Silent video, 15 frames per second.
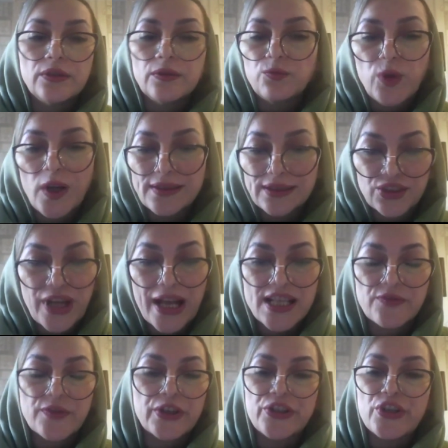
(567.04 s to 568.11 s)
was
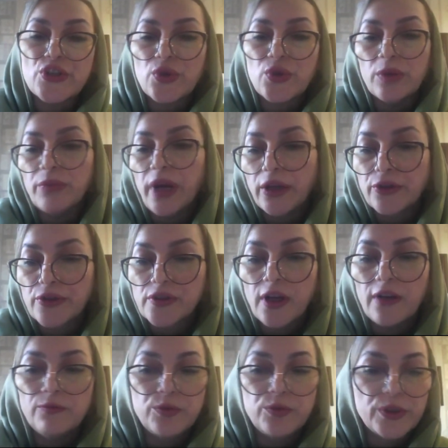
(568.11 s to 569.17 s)
transferred into a
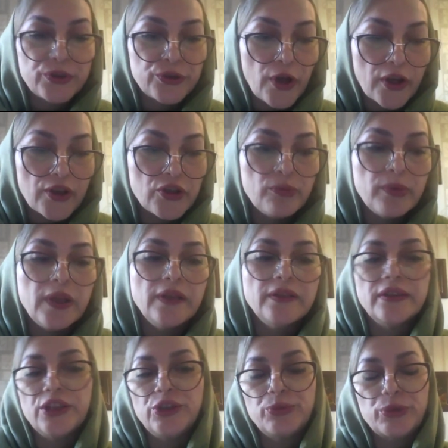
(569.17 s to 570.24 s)
Microsoft Word
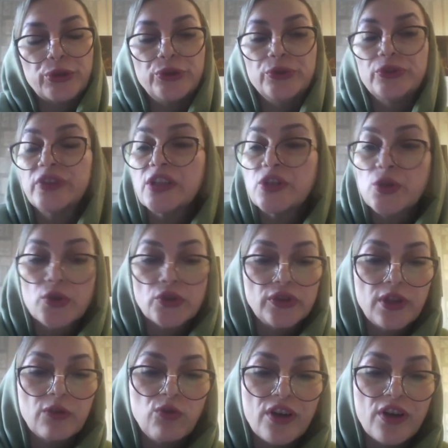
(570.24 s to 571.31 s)
document. It produced a total
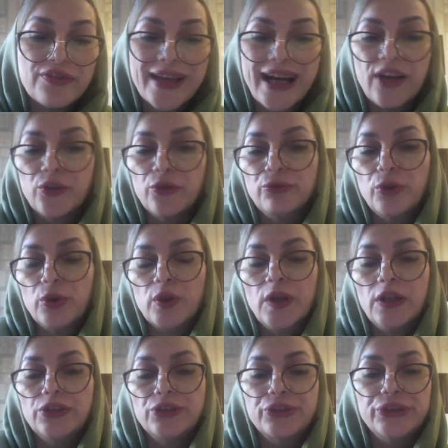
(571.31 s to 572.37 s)
of
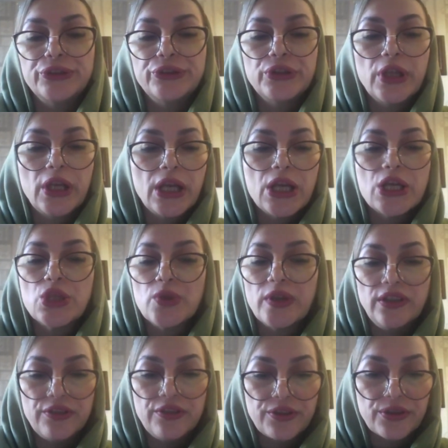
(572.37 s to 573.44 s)

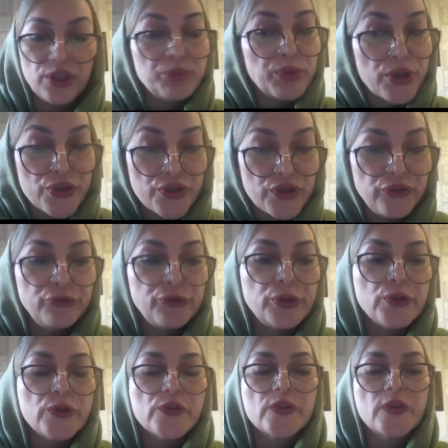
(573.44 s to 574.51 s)
1,423 Persian
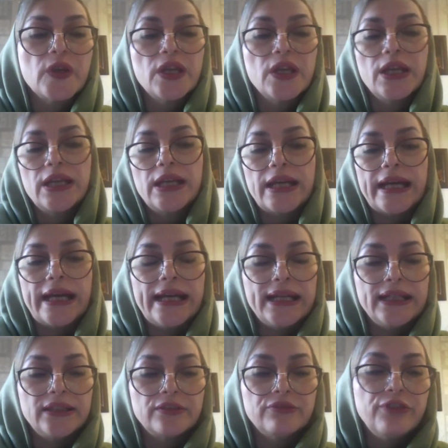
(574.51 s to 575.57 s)
words.
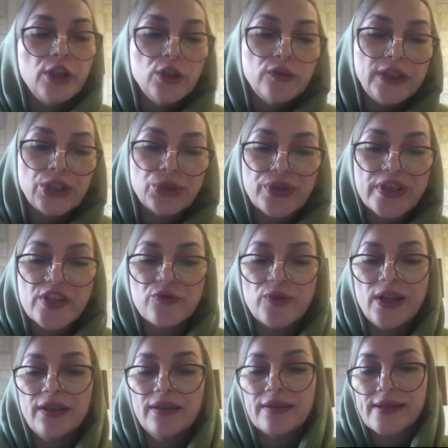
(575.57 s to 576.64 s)
And following
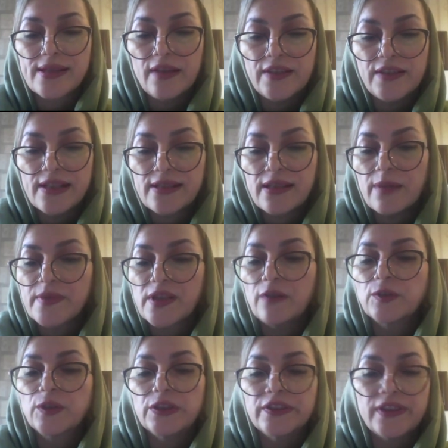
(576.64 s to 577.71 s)
CRISPR, 7 steps
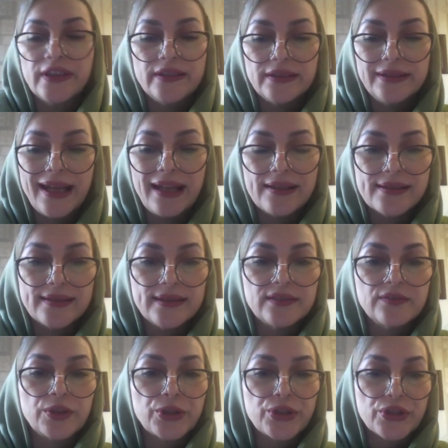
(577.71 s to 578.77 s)
of content analysis
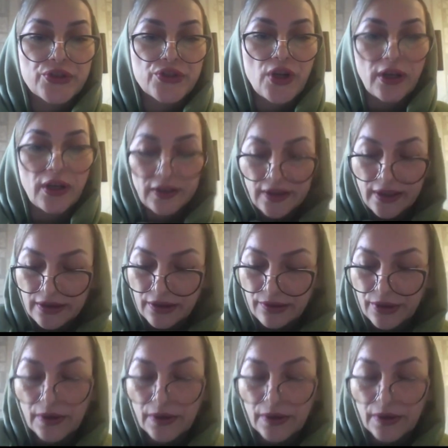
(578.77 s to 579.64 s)
were conducted.